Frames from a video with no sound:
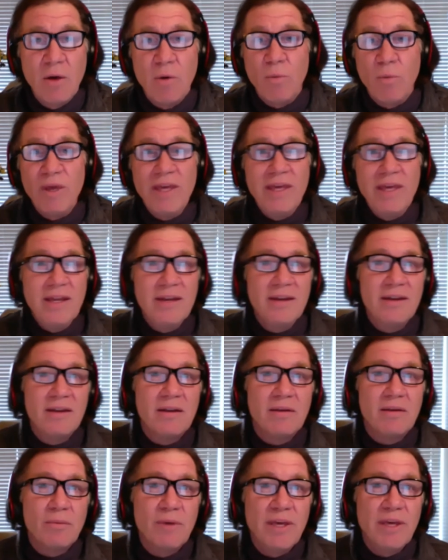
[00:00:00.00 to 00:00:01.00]
We
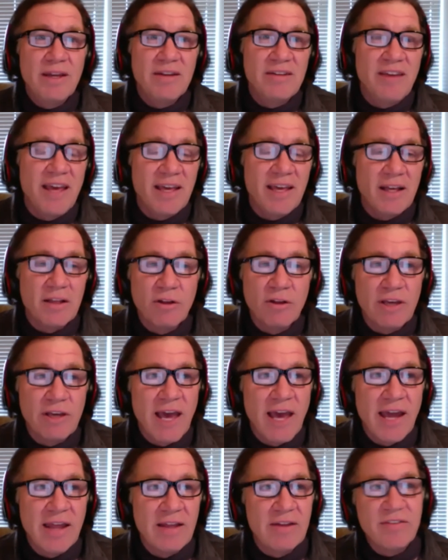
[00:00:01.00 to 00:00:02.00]
can take a look
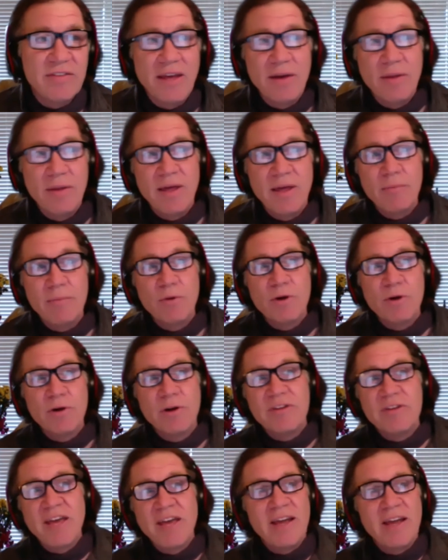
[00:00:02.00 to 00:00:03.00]
at it and say that we're
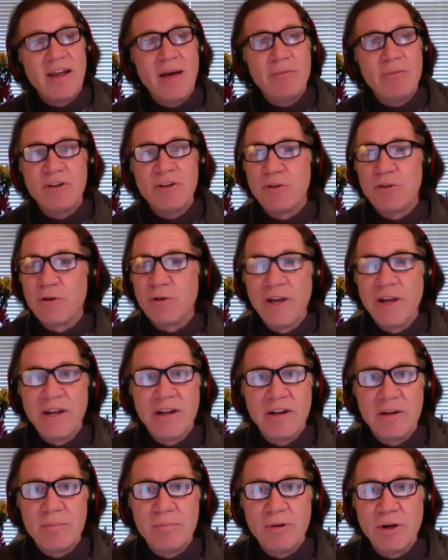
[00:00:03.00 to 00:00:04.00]
going to take an
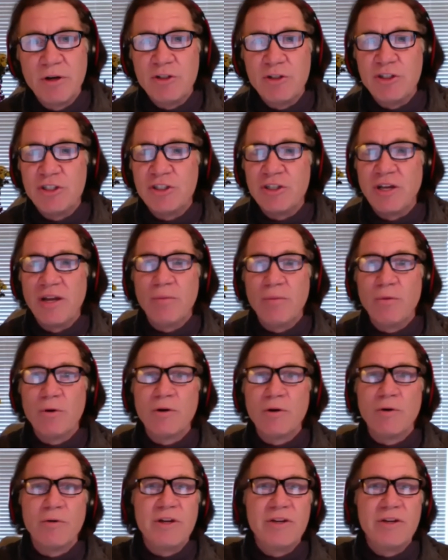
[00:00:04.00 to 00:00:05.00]
object-oriented approach and we're
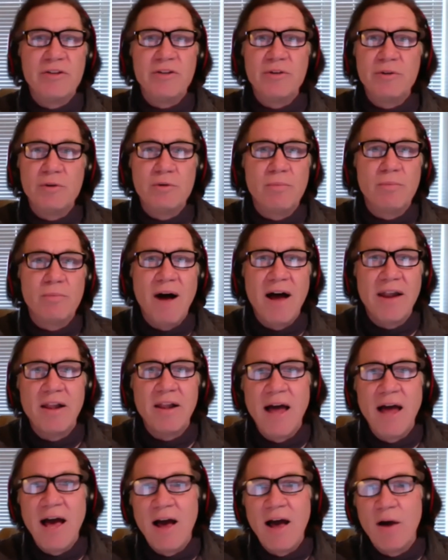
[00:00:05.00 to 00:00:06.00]
going to
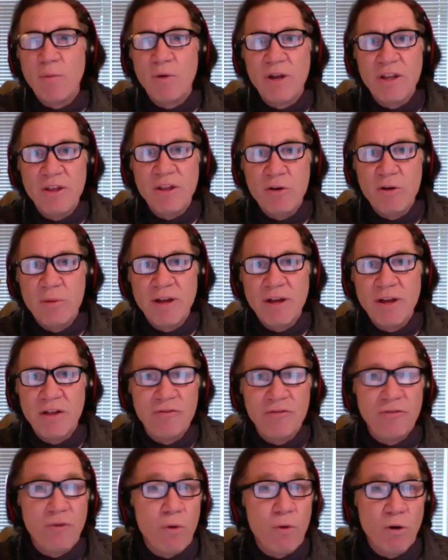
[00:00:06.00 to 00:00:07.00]
model out what
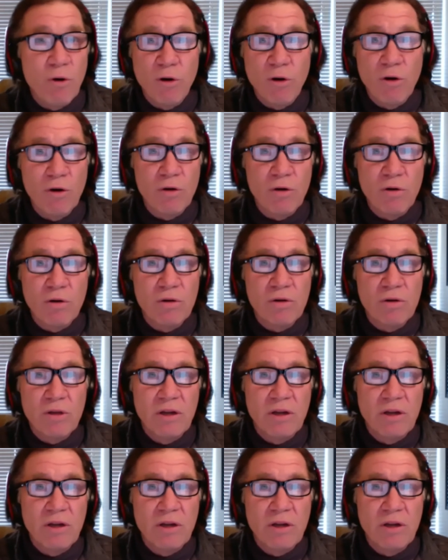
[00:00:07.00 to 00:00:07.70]
UML4,